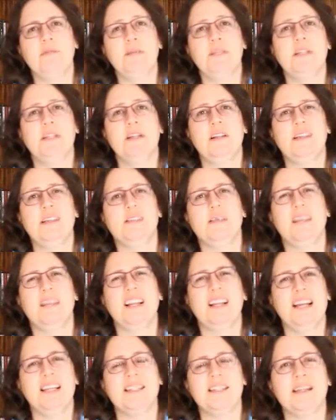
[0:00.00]
particularly some of the
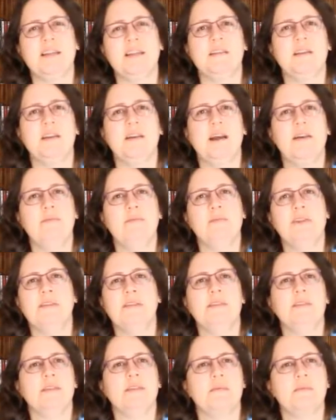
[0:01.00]
classics that I haven't read
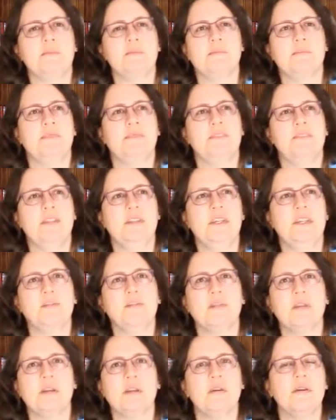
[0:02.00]
since I was 15
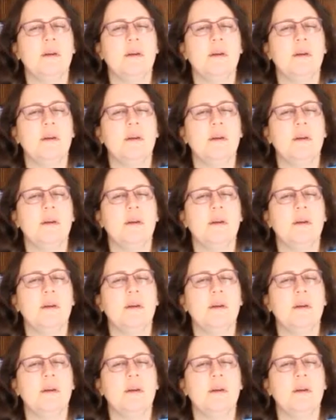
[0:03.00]
or so.